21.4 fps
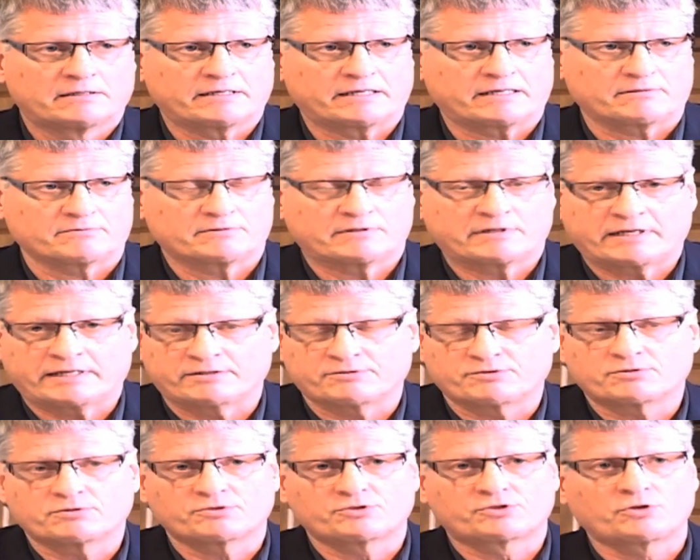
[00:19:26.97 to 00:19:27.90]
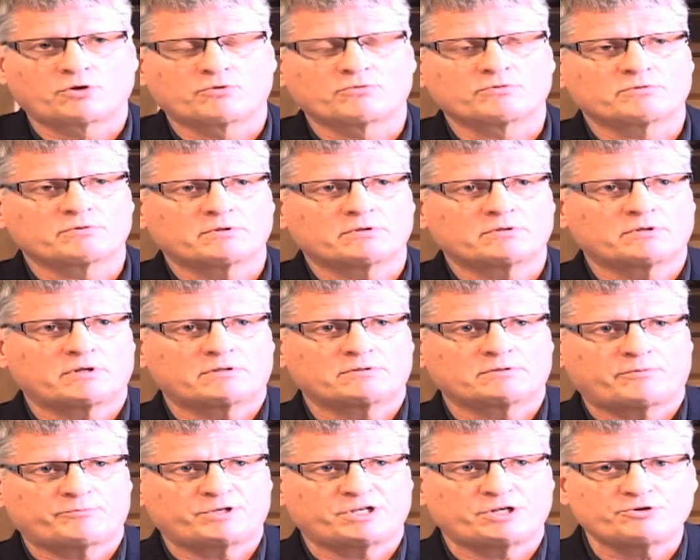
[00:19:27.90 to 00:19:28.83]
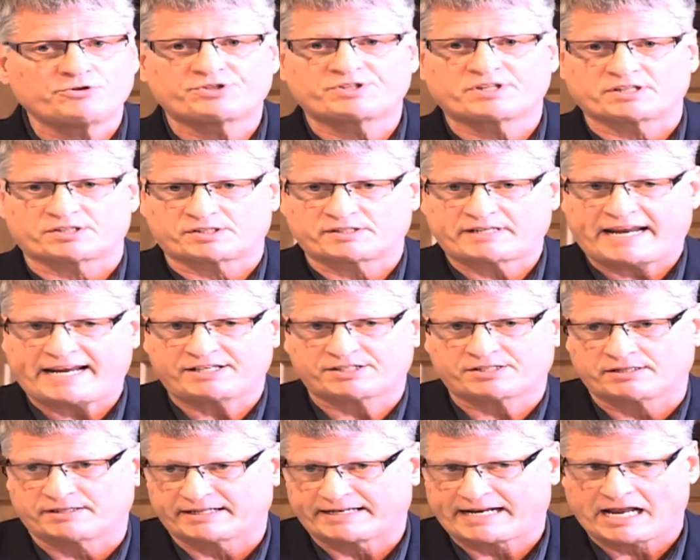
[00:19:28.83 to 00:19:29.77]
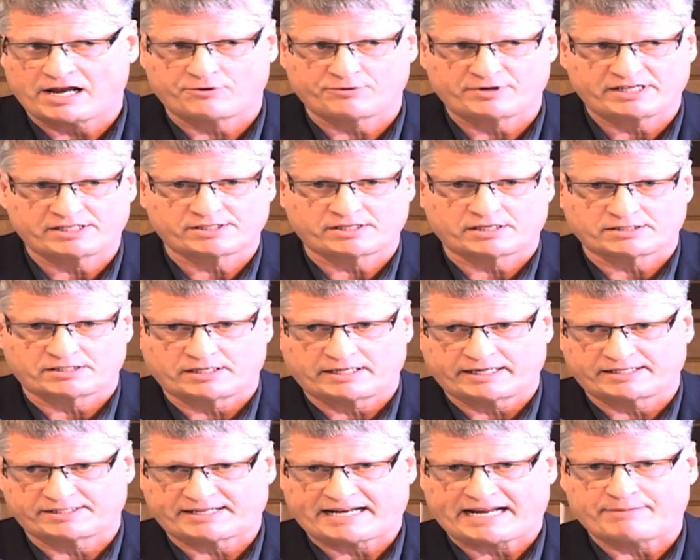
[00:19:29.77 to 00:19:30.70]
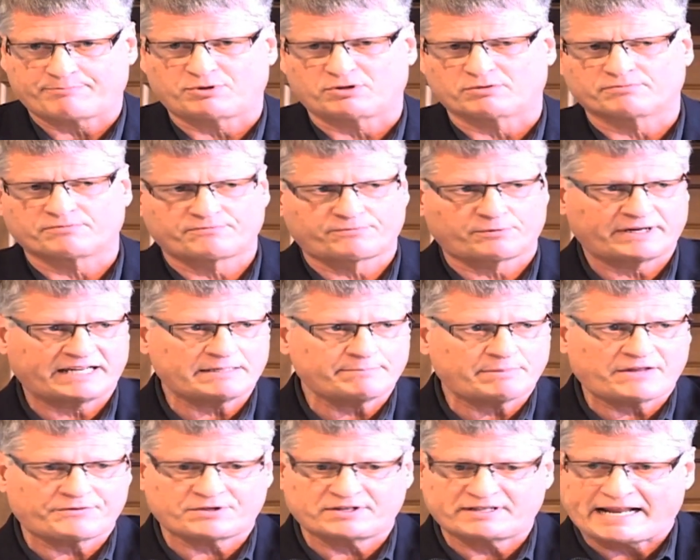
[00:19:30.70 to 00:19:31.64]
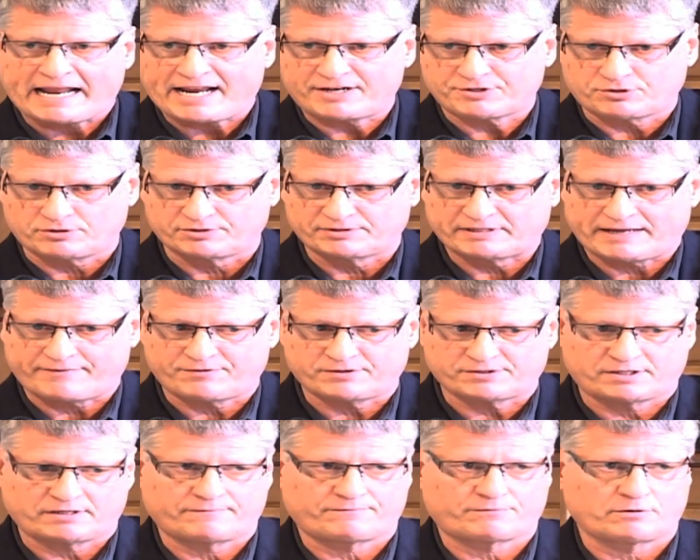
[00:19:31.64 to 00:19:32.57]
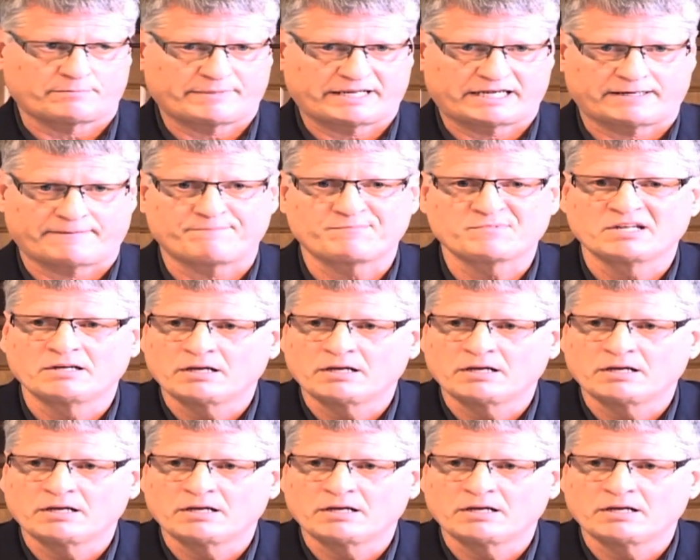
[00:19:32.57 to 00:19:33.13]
Yeah, and so I'm going to use the states and the counties as an example. Forget about the national deficit for a minute.